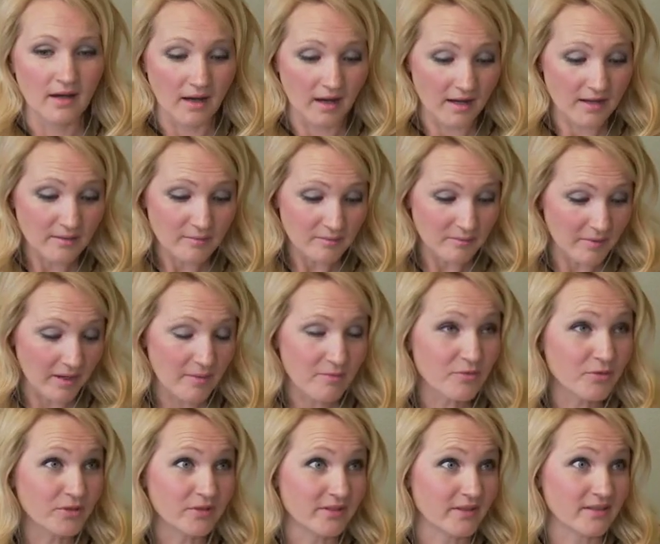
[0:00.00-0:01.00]

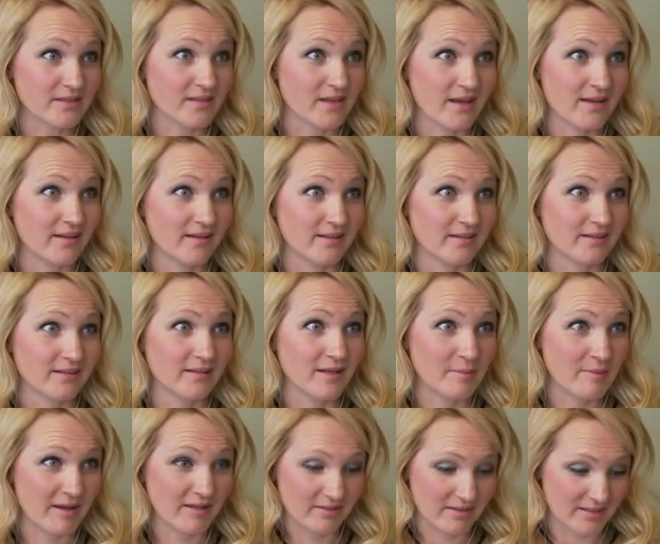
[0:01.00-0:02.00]
I'm really excited
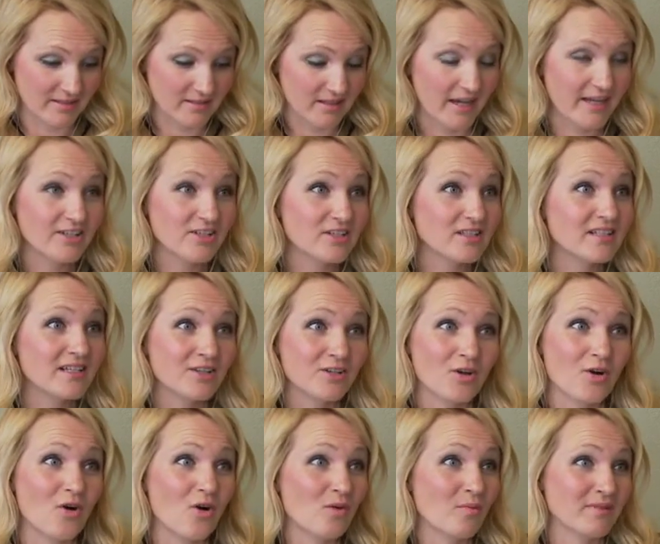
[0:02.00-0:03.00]
about this. I just need to
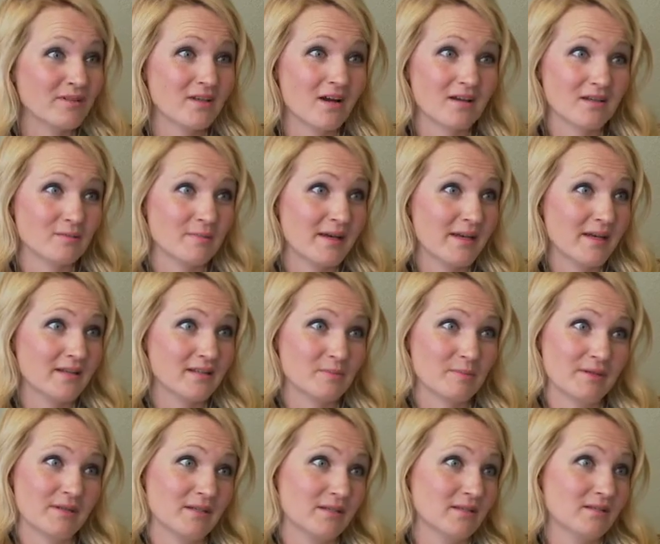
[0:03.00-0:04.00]
go home and talk to my
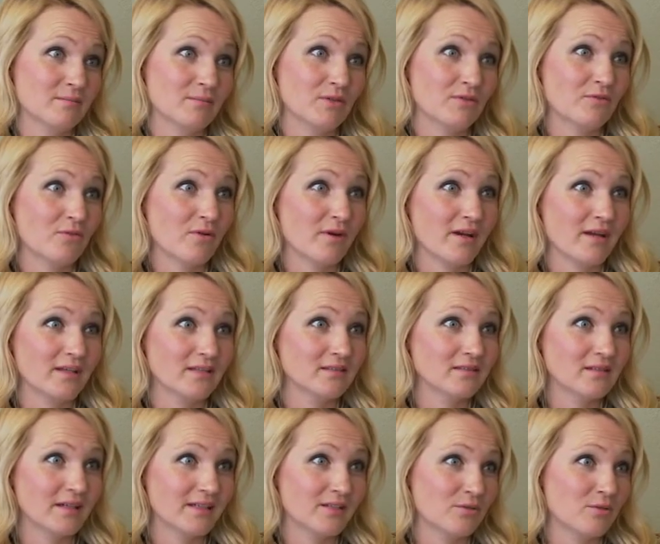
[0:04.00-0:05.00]
husband before
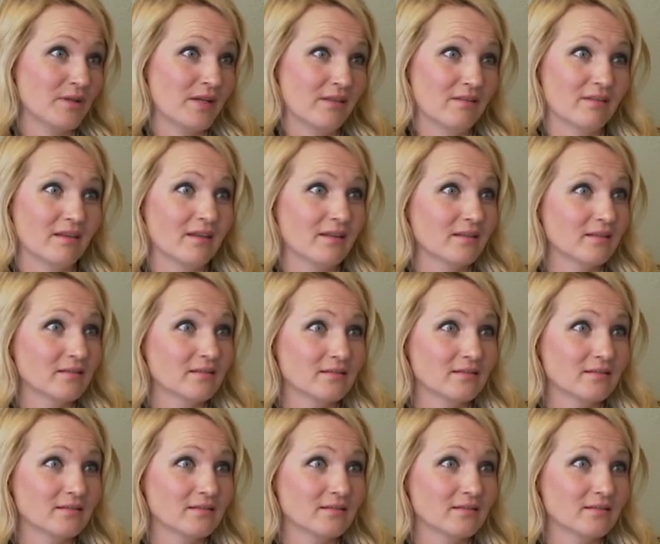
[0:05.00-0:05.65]
I do anything.